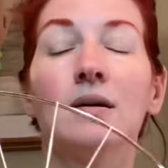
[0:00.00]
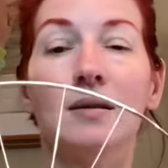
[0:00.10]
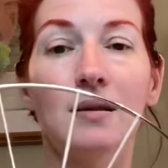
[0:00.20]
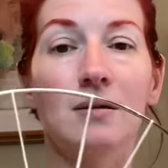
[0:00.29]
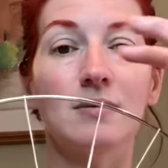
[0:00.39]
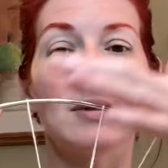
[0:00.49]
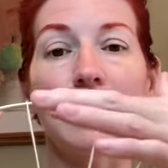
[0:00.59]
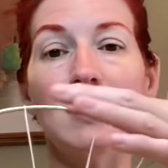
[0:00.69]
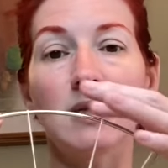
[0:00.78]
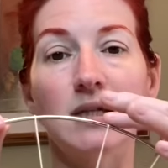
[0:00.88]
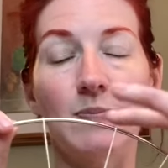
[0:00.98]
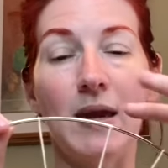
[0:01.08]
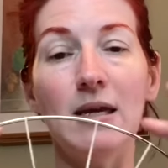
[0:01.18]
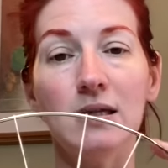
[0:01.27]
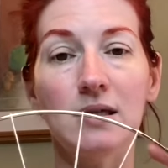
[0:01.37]
there's less
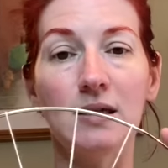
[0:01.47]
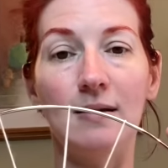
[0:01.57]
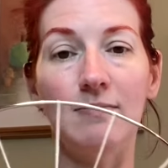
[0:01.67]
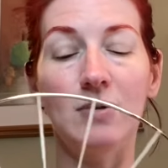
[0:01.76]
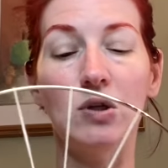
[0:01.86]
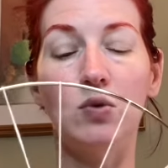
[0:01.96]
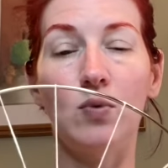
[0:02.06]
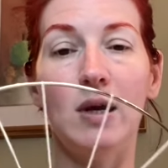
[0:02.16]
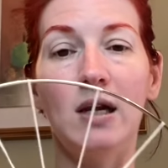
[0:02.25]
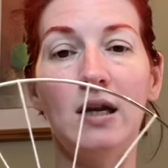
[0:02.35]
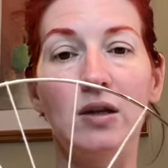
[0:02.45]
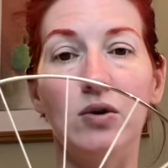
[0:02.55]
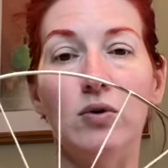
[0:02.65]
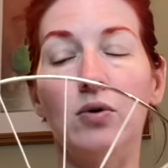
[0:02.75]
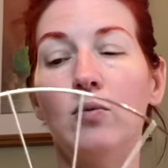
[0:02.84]
space in between
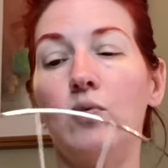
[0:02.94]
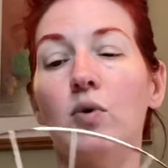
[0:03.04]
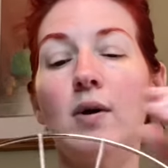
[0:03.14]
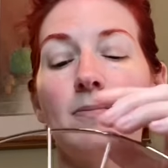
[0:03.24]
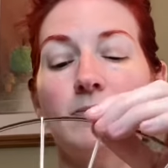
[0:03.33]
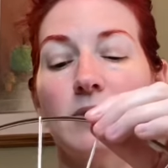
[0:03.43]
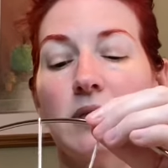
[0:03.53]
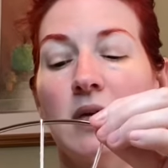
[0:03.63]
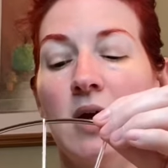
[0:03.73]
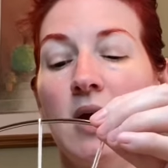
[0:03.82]
your warps